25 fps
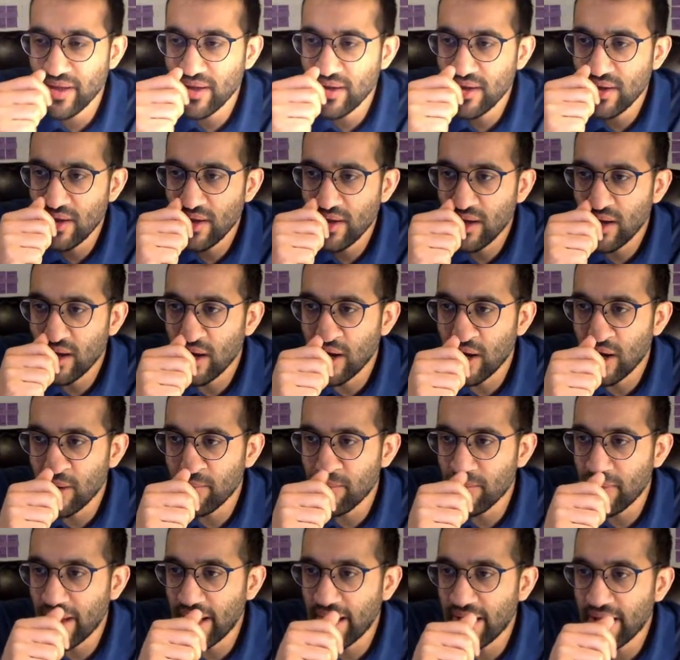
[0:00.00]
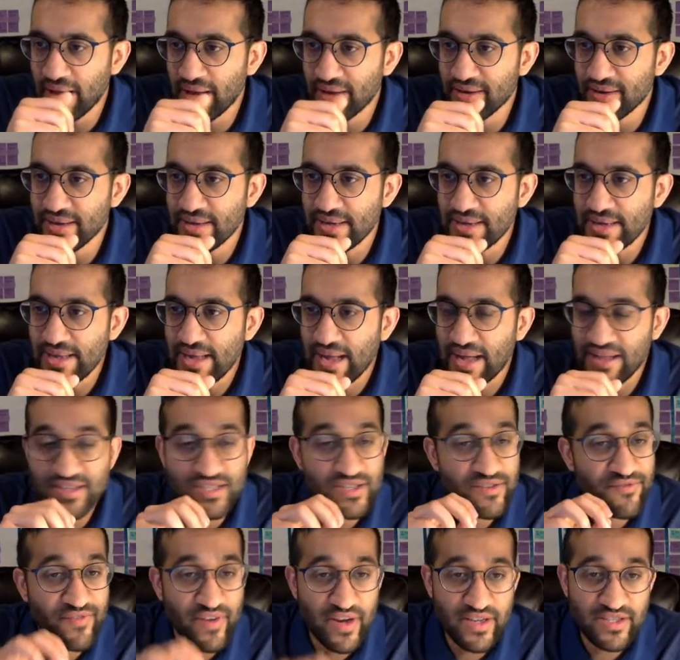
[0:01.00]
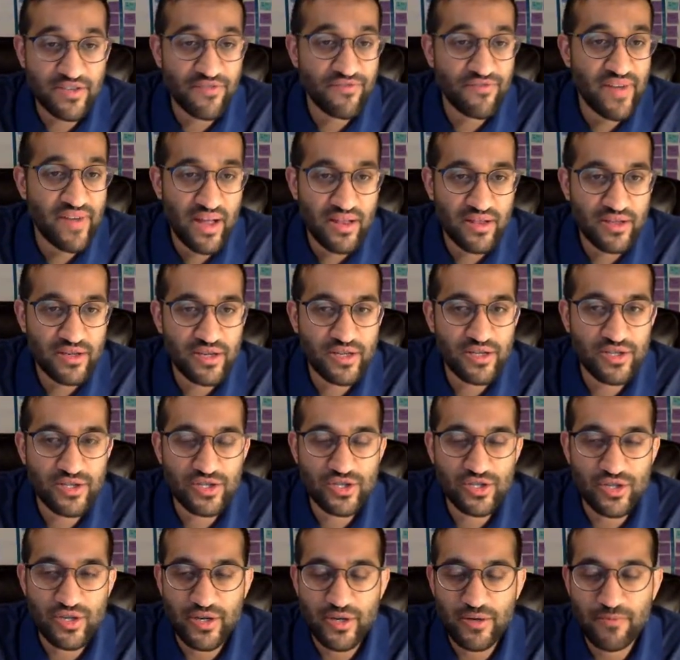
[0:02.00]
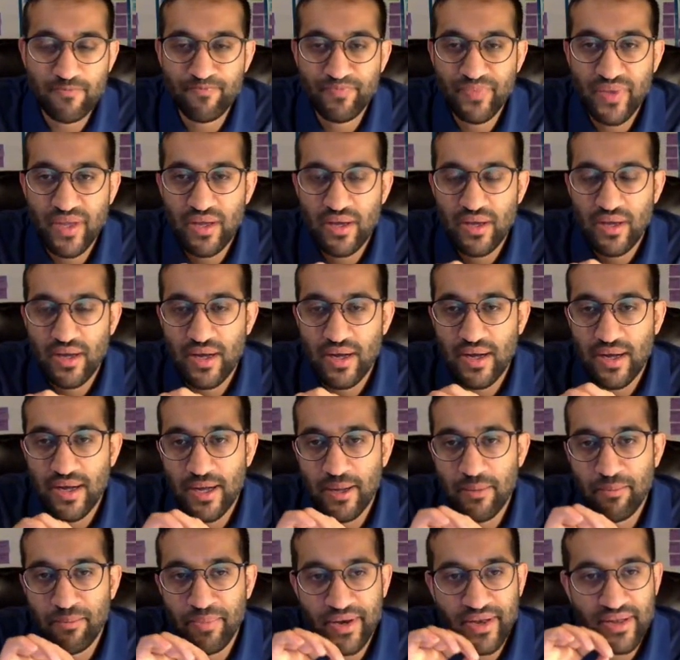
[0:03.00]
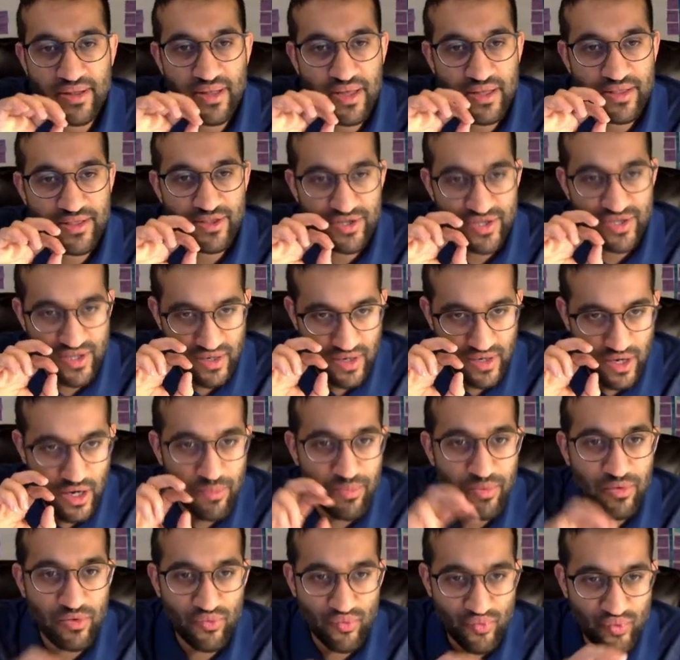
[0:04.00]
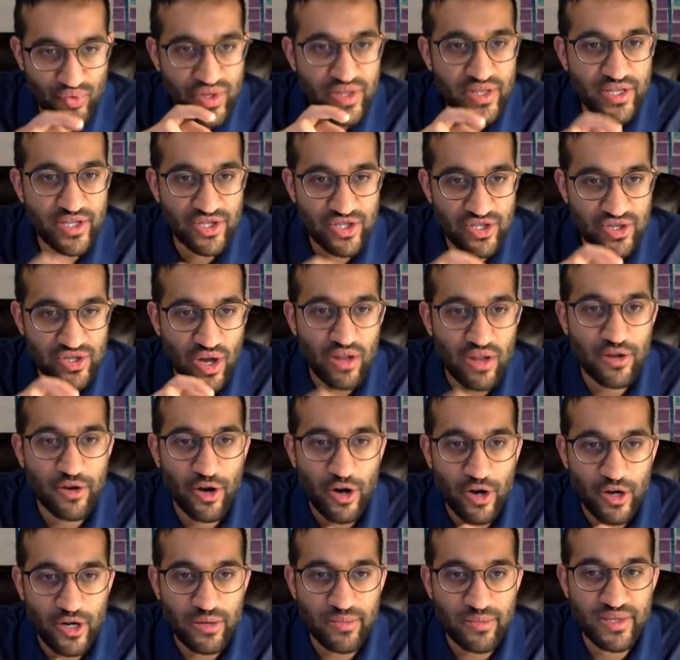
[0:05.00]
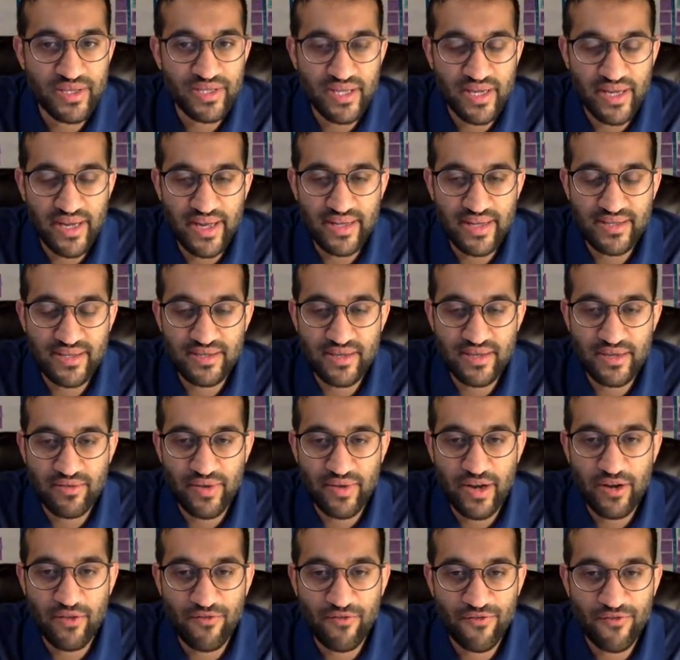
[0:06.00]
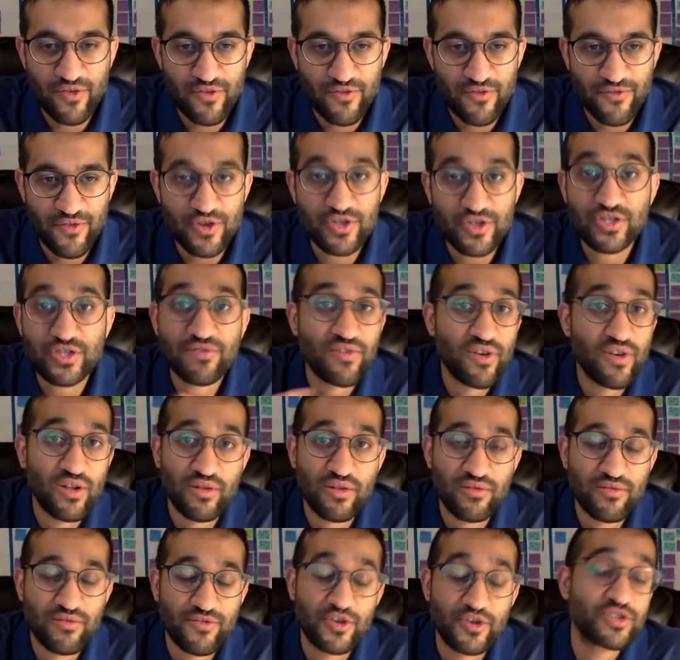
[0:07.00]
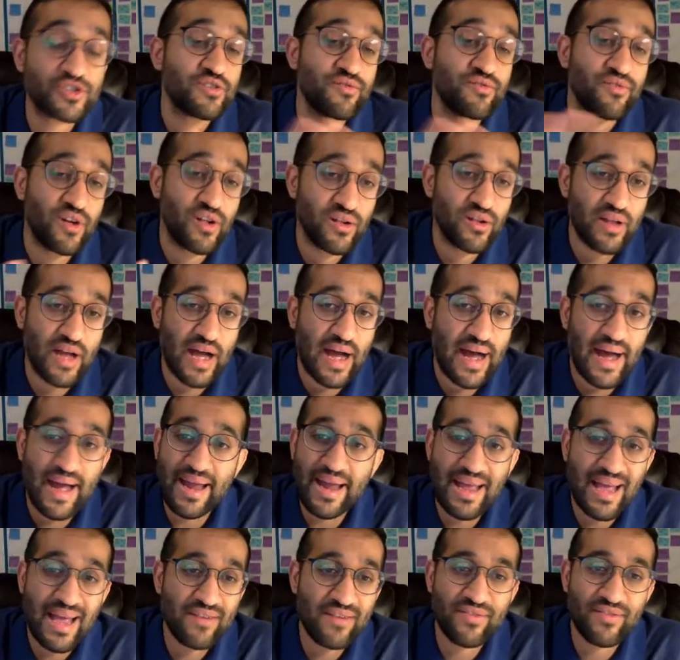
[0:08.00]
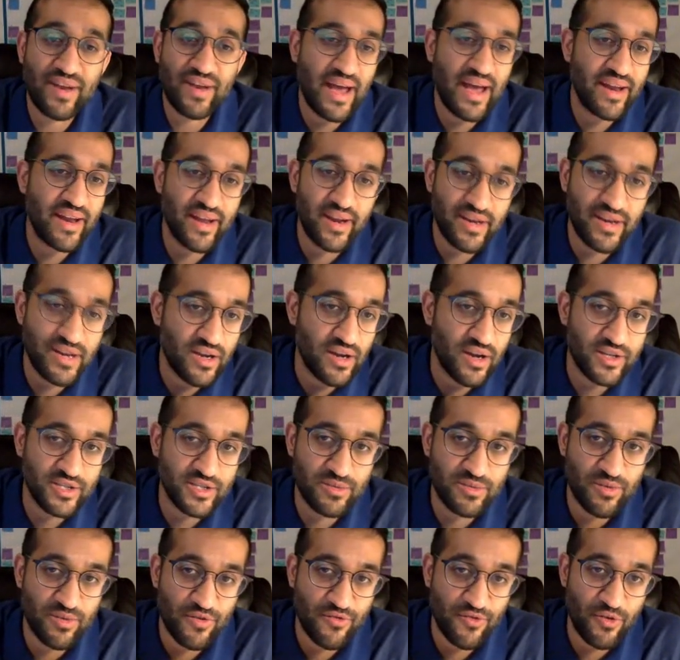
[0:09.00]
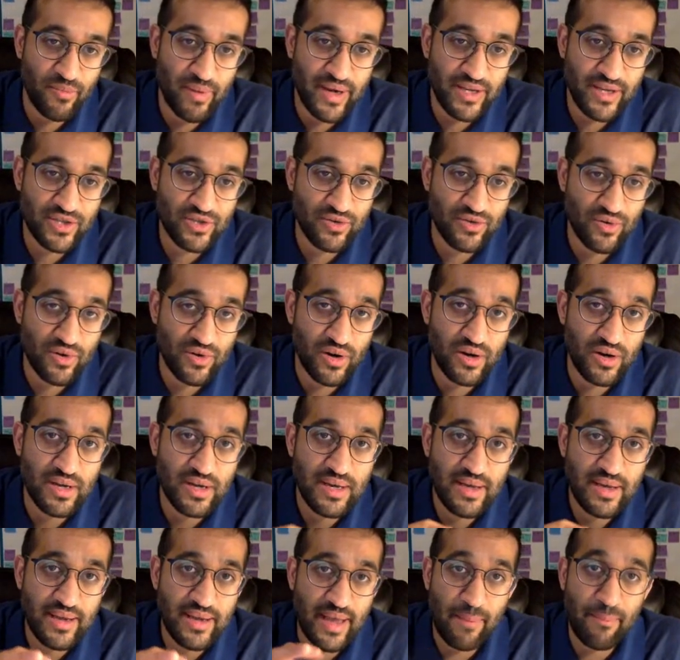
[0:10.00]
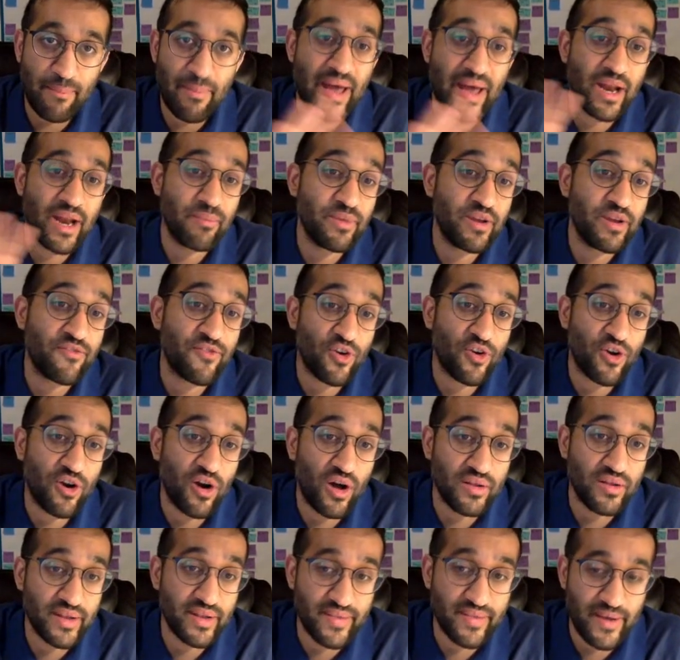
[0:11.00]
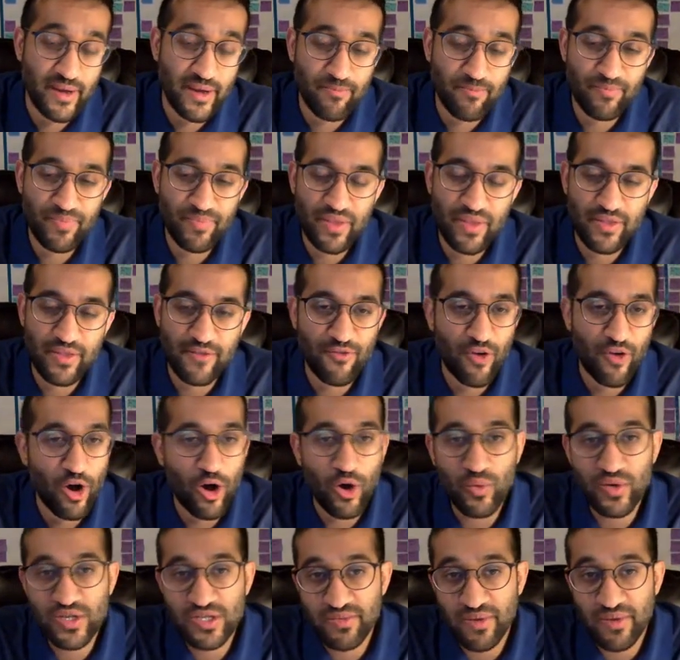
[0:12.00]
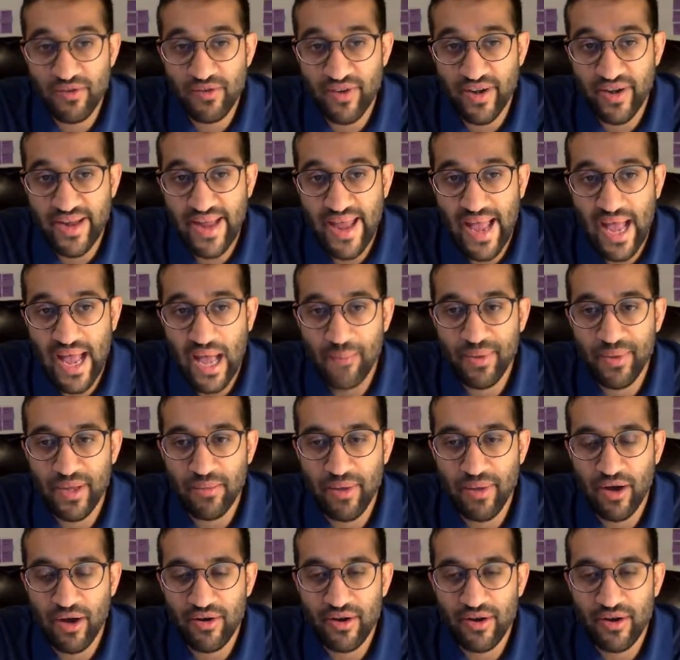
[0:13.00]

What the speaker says: And it's a valid concern, but there's a couple of really solid arguments against it, right? First of all, I haven't had any customer for my store get mad at me for calling them. They've always been very happy about it.